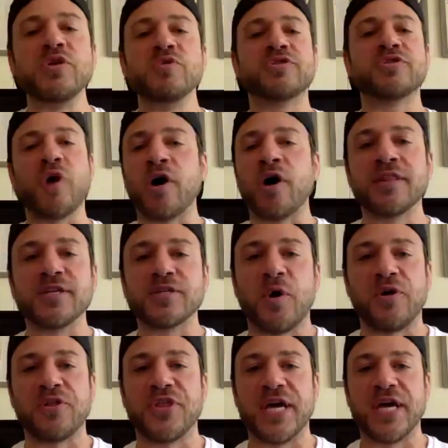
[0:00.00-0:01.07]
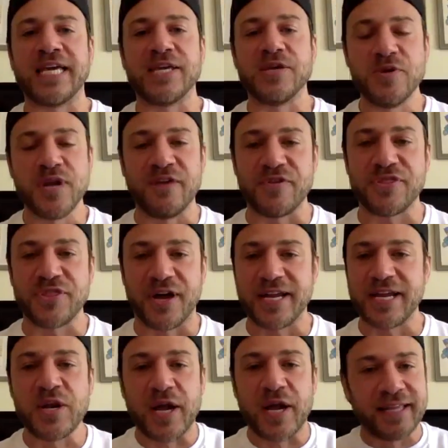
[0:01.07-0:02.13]
started this whole thing, you never thought,
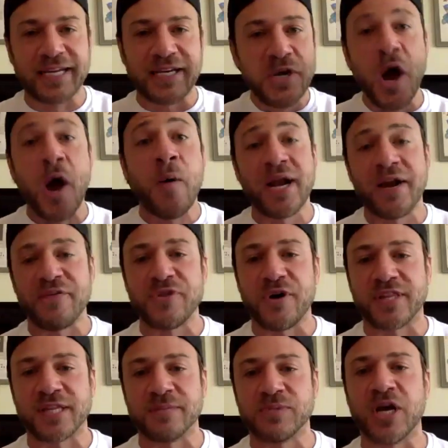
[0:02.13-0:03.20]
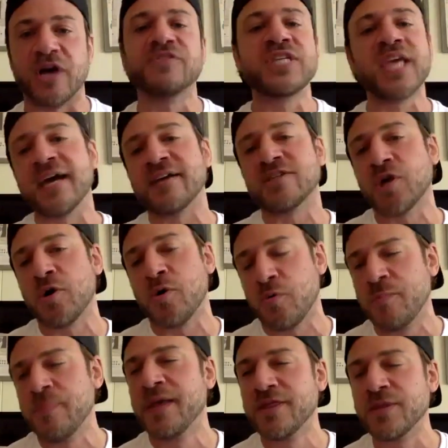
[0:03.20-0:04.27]
you, like, no one ever thought to themselves, yeah, so
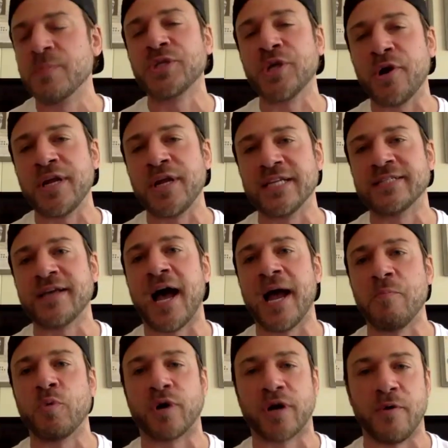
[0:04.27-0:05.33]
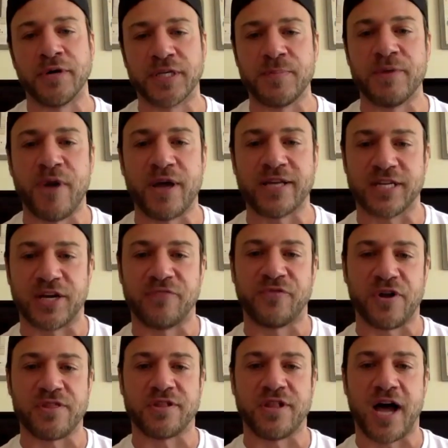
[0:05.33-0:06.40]
the majority of the time we're going to be wrestling in front
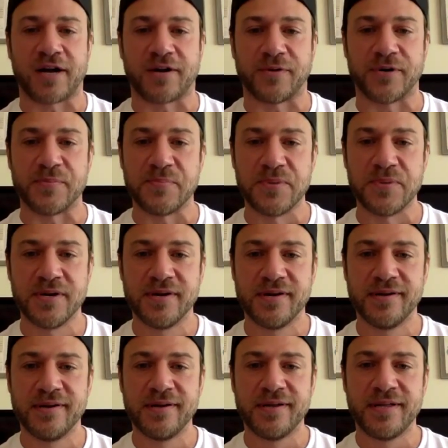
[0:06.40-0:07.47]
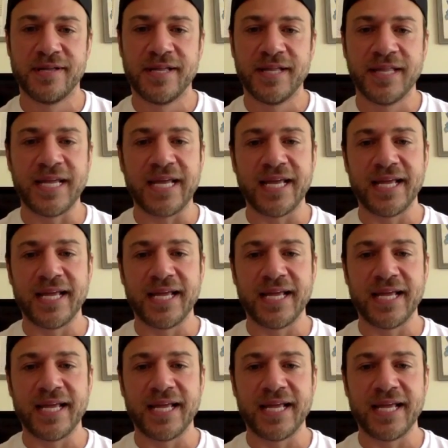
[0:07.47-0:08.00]
of the locker room.